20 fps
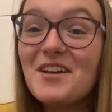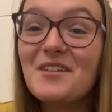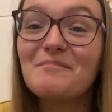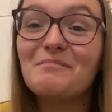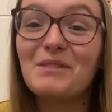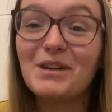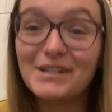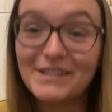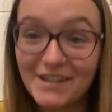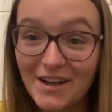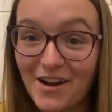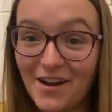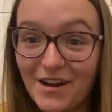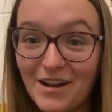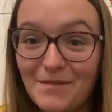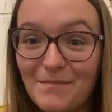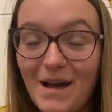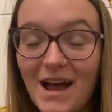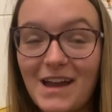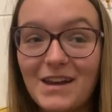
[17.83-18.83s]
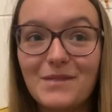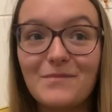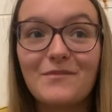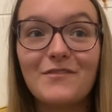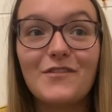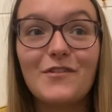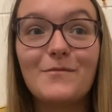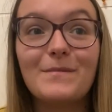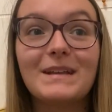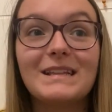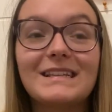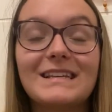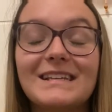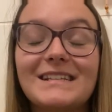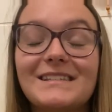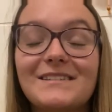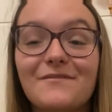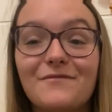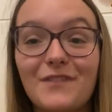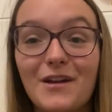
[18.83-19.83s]
my time, and I'm filming
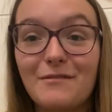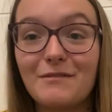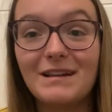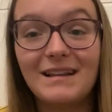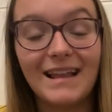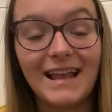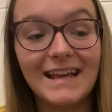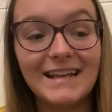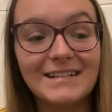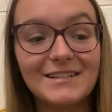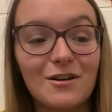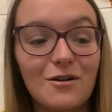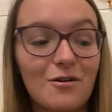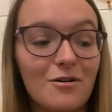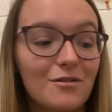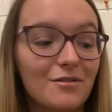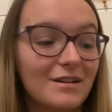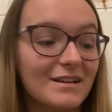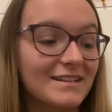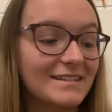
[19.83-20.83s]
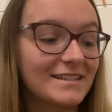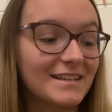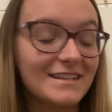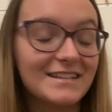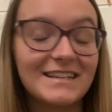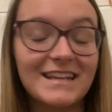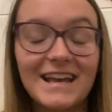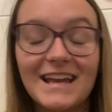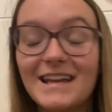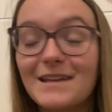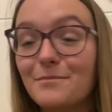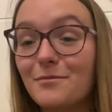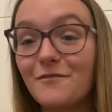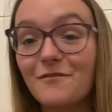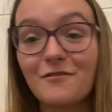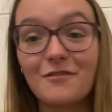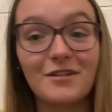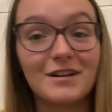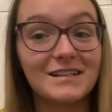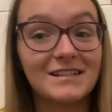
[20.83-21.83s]
this very late on a Sunday
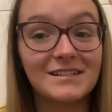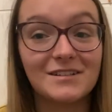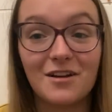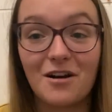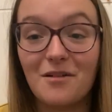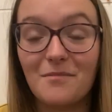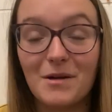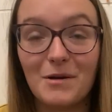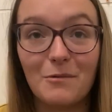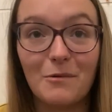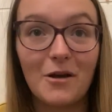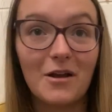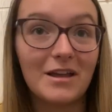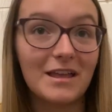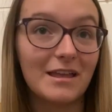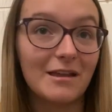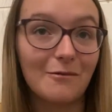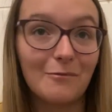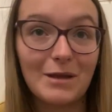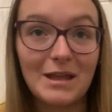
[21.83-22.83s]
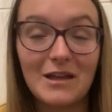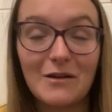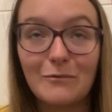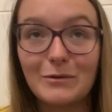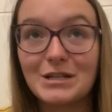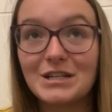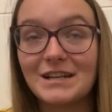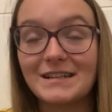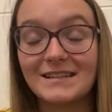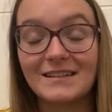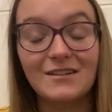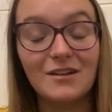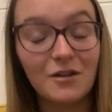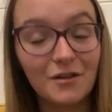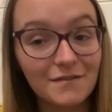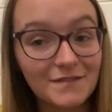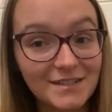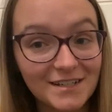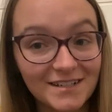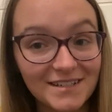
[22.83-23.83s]
before I start my working week, which has a lot
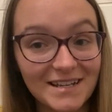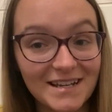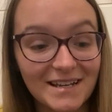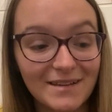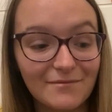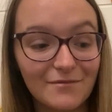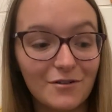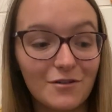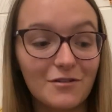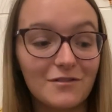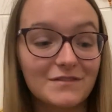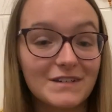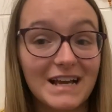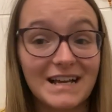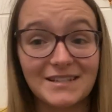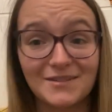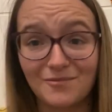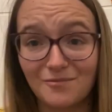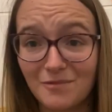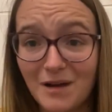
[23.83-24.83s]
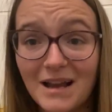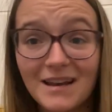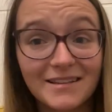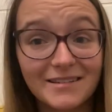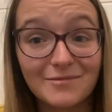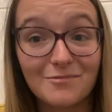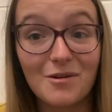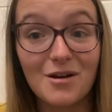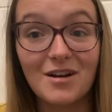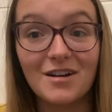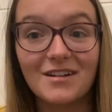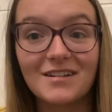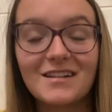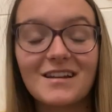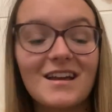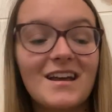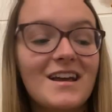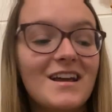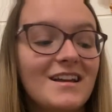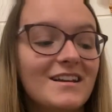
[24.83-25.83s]
of studying involved as well as work.
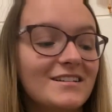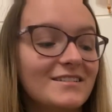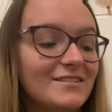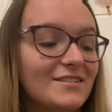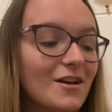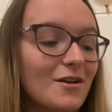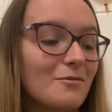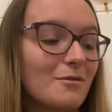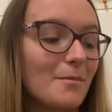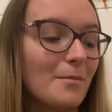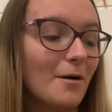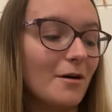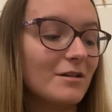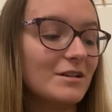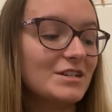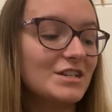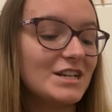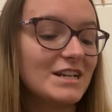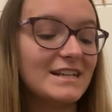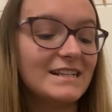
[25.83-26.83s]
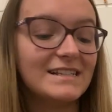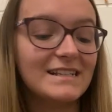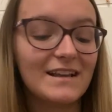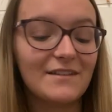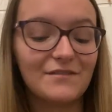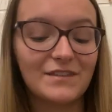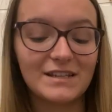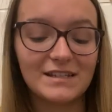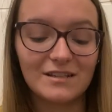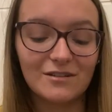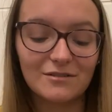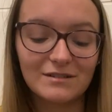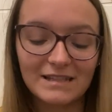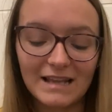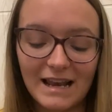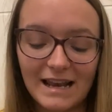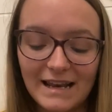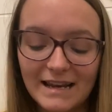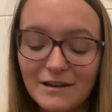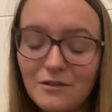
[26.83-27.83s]
So apologies if this looks
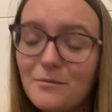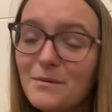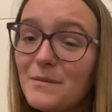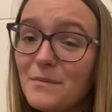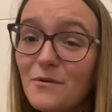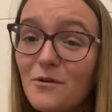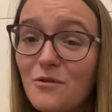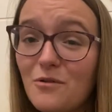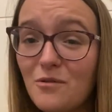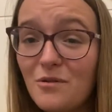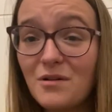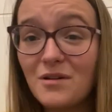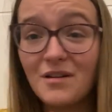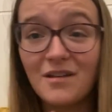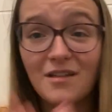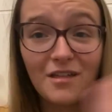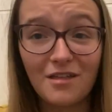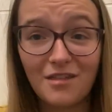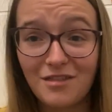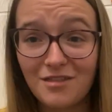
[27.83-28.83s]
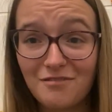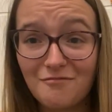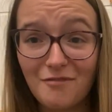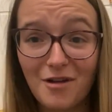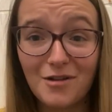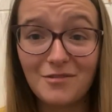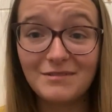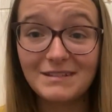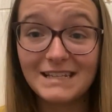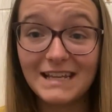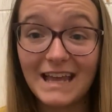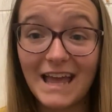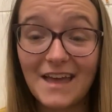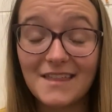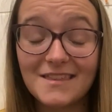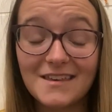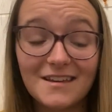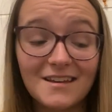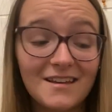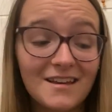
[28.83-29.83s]
a little bit more thrown
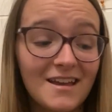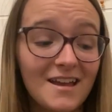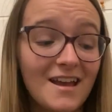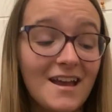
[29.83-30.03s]
together.